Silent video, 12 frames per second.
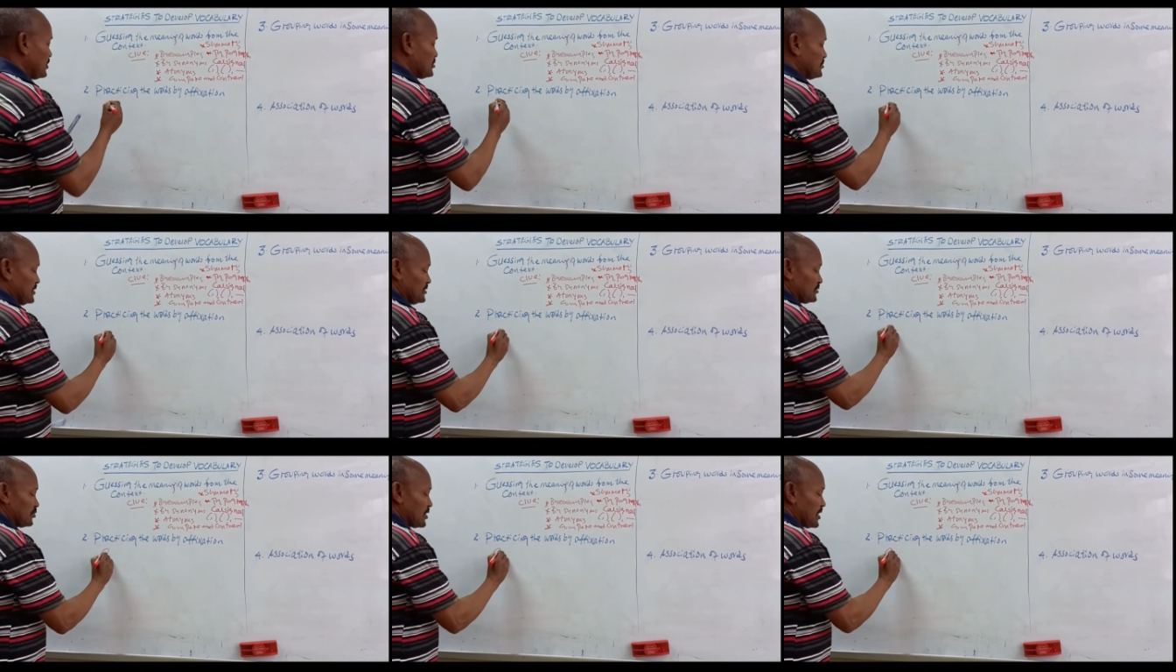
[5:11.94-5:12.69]
it means,
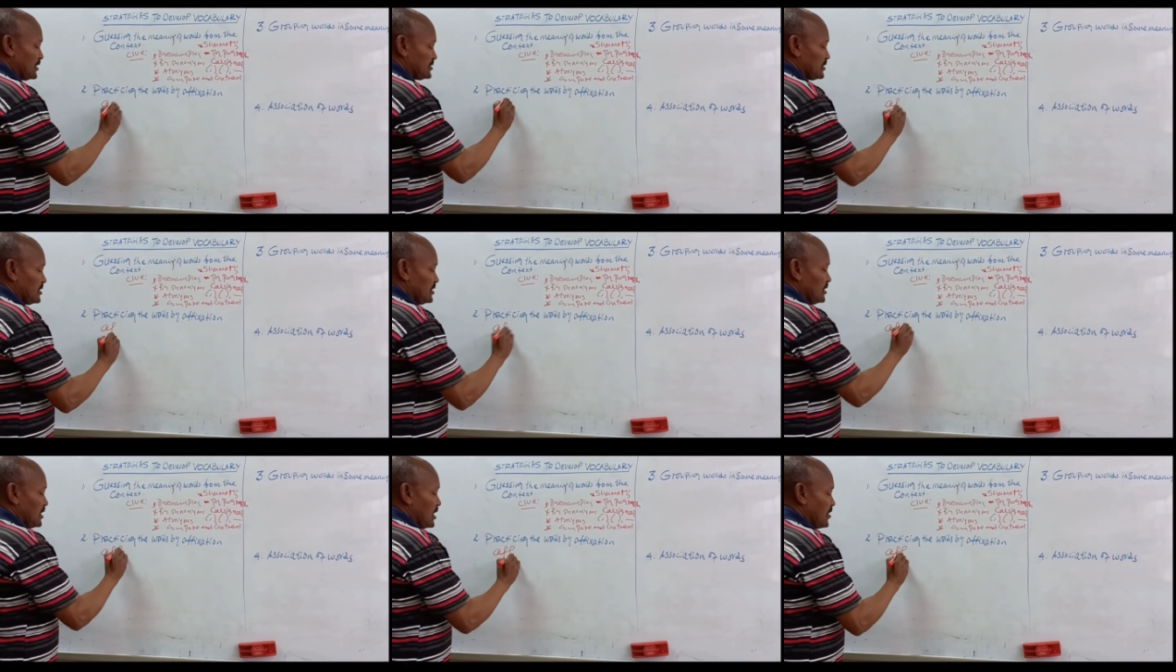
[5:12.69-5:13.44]
all right?
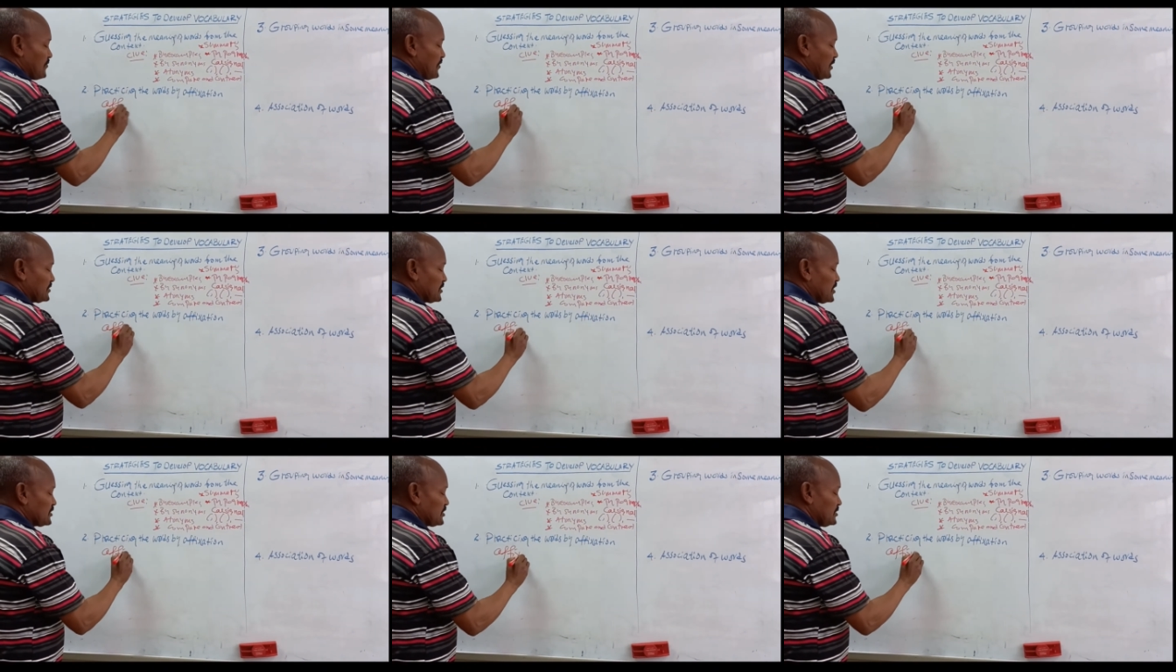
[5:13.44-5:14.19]

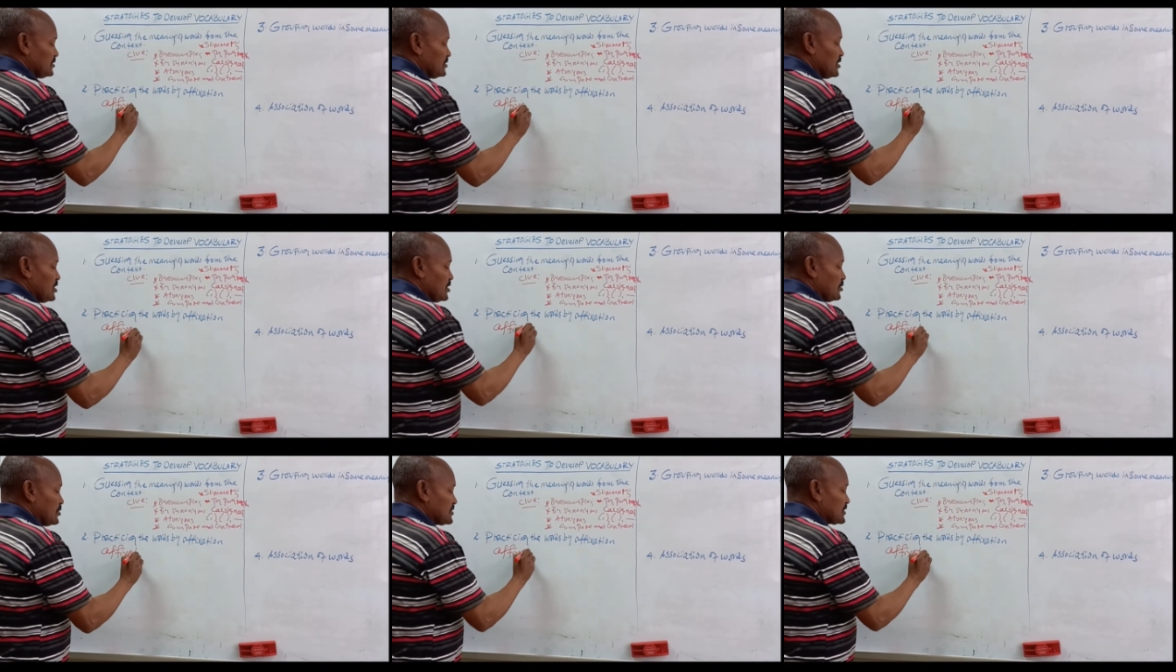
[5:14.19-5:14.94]
Affixation,
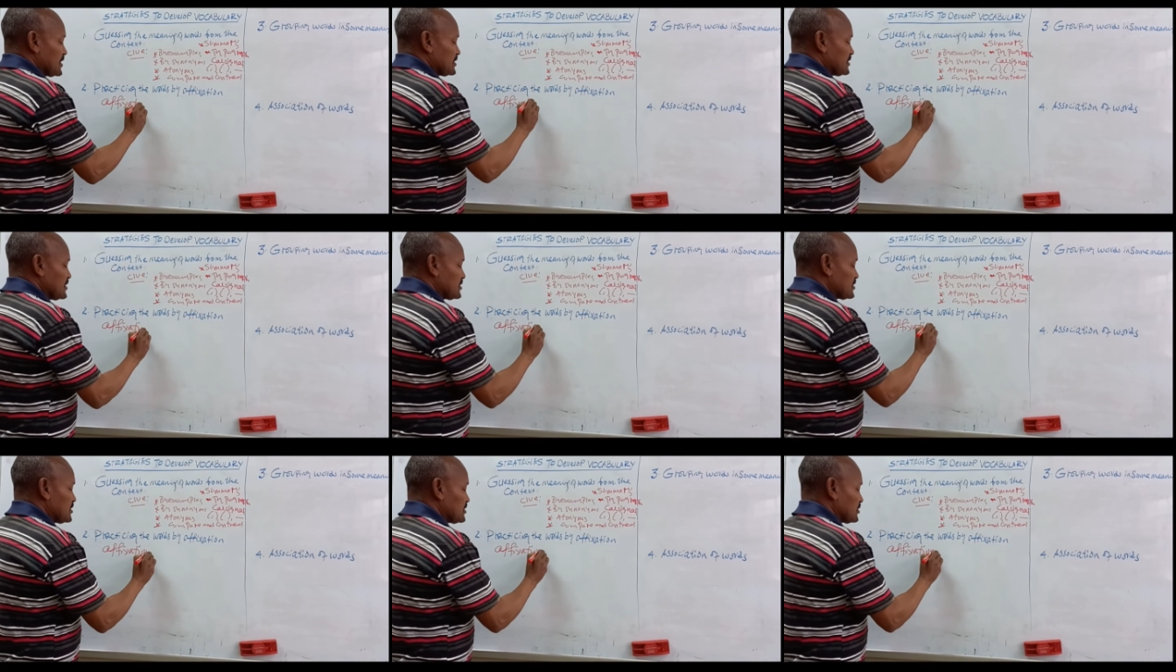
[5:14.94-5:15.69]
which
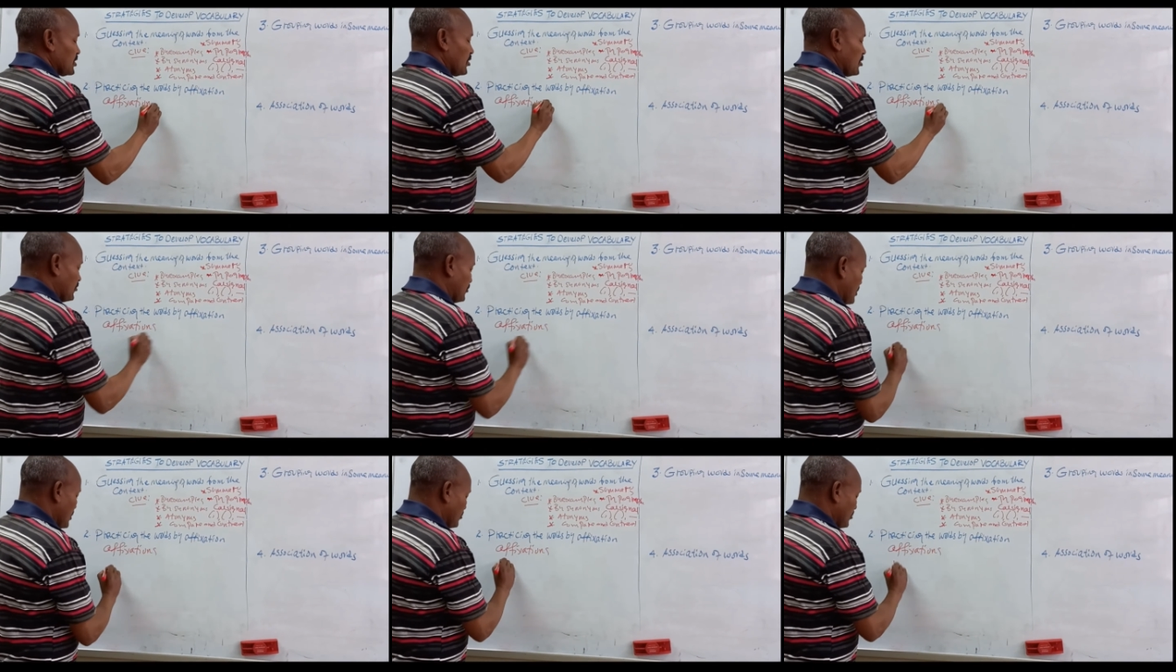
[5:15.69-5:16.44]
consists of
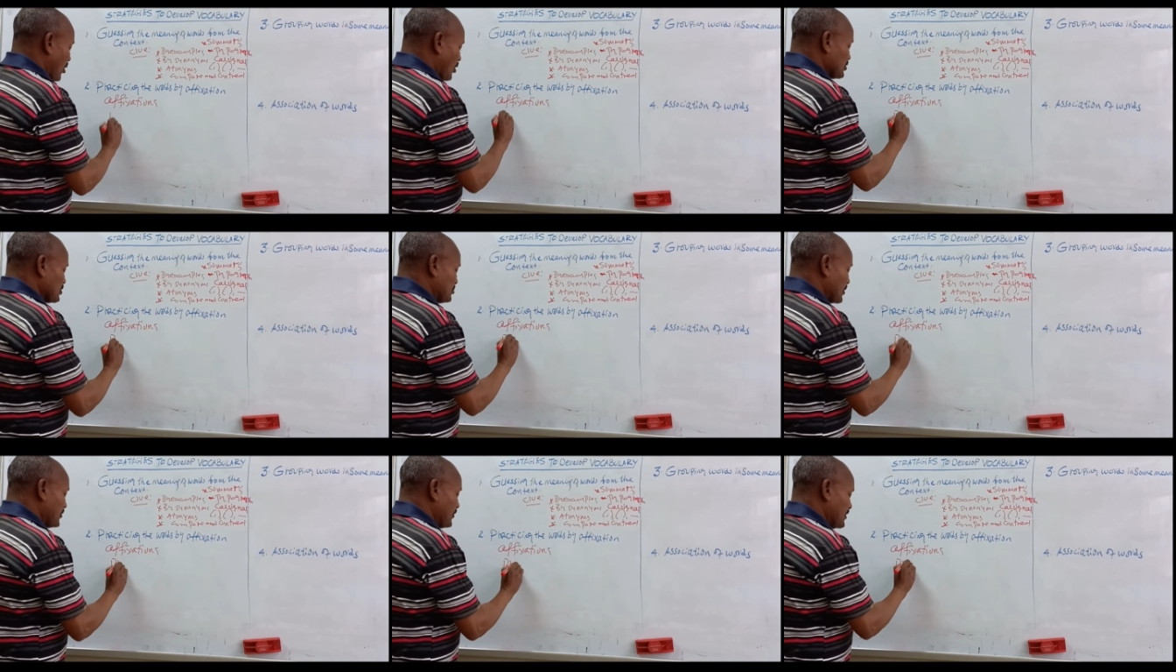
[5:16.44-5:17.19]
both
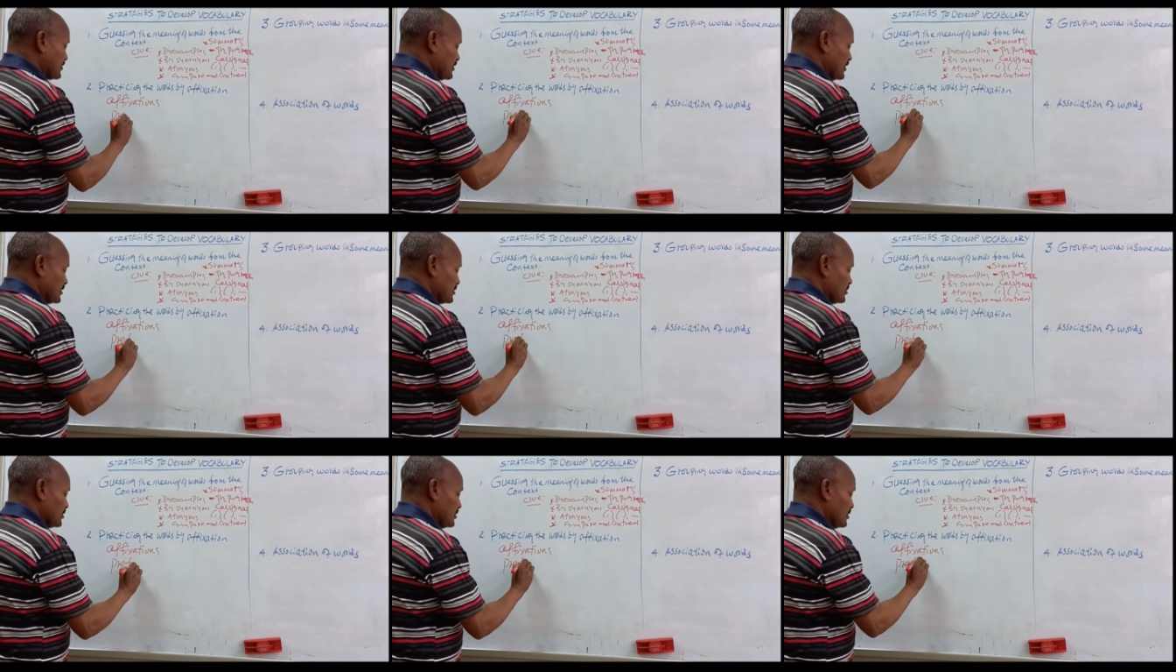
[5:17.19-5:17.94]
prefix here,
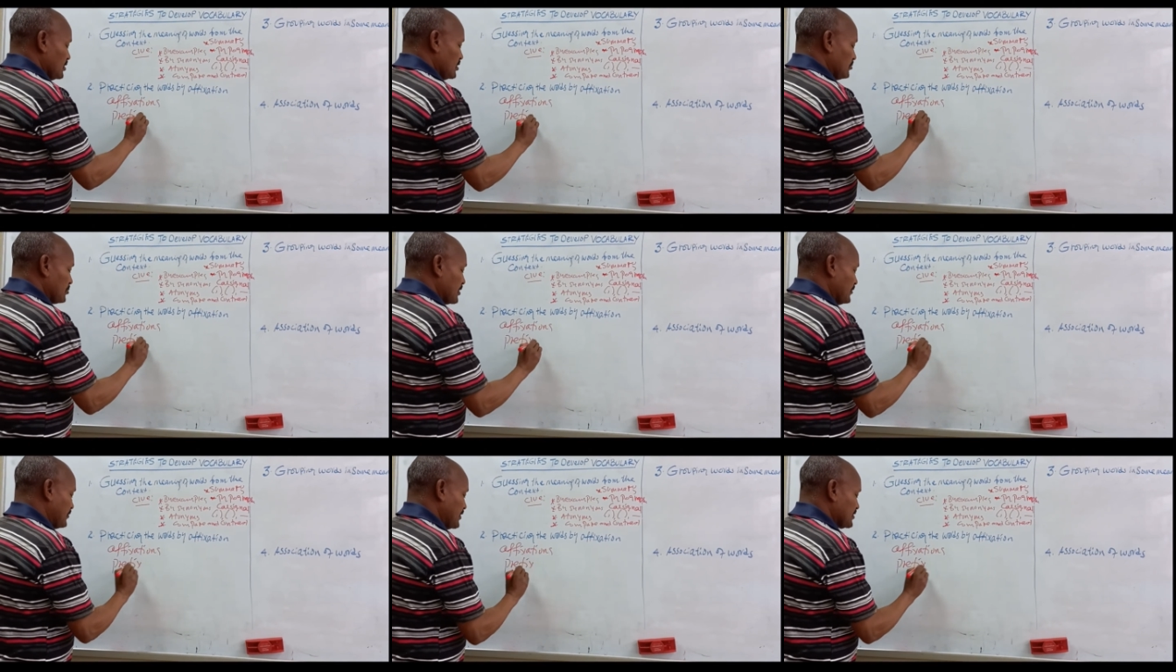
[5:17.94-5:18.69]

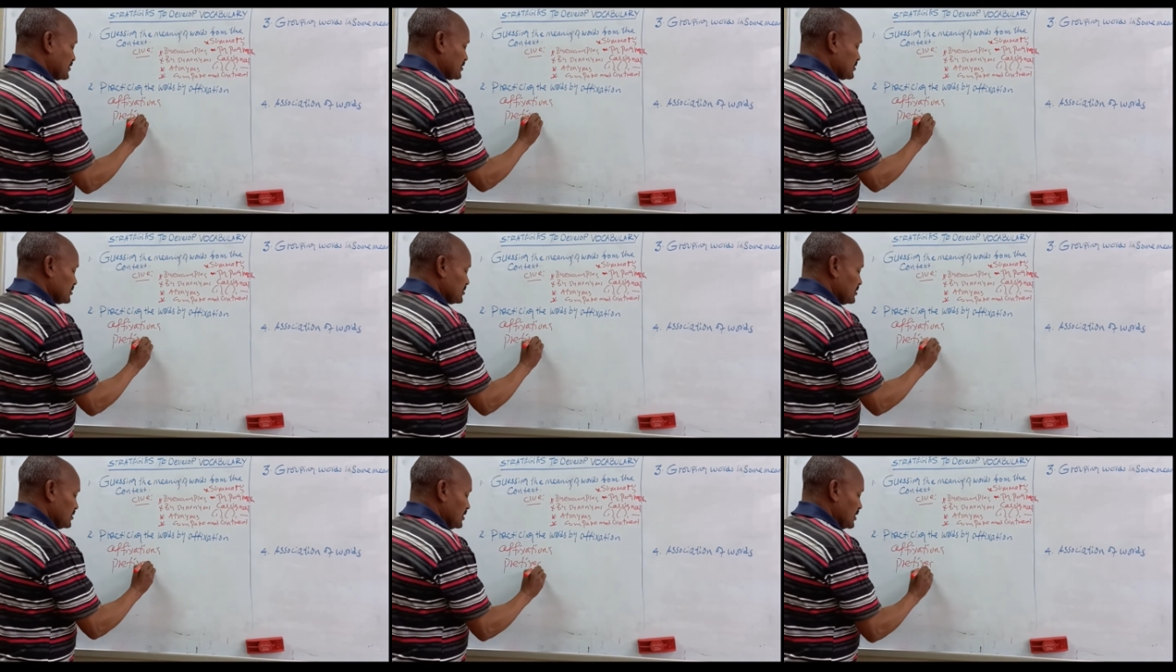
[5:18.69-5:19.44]
prefixes,
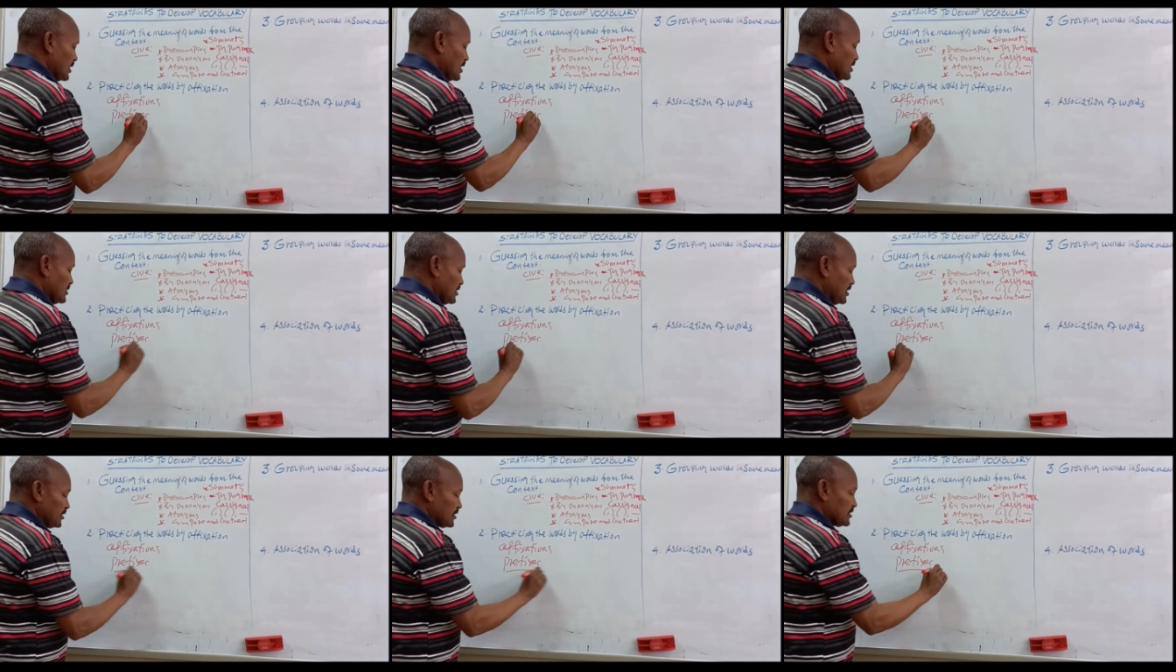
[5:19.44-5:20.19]
and
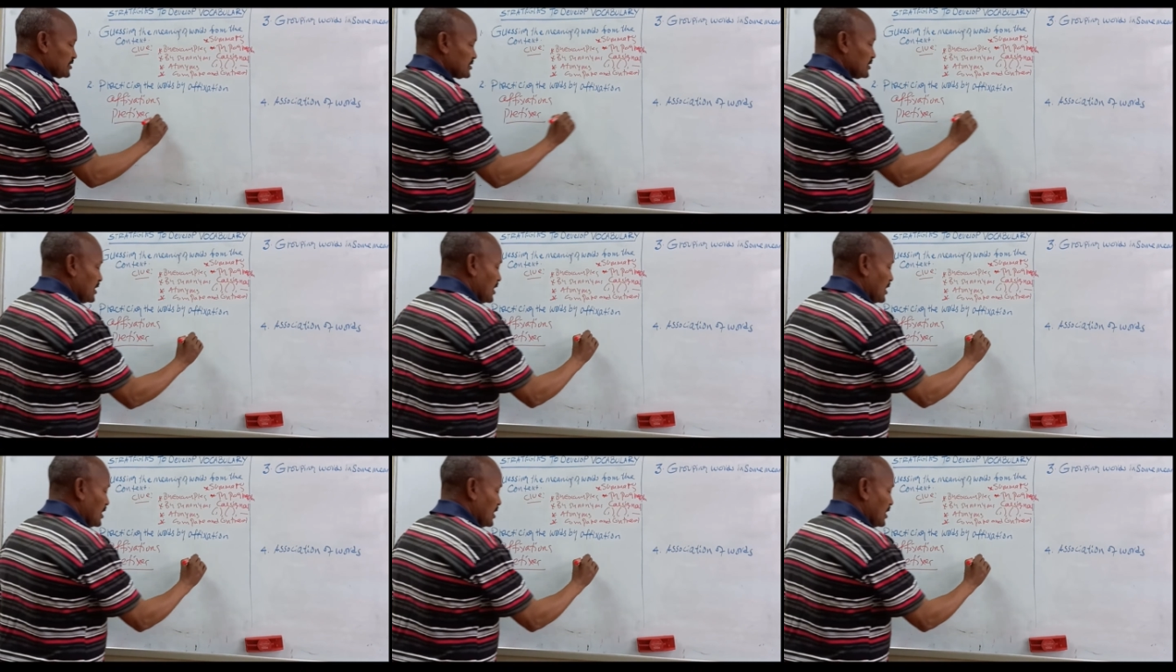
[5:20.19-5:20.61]
here is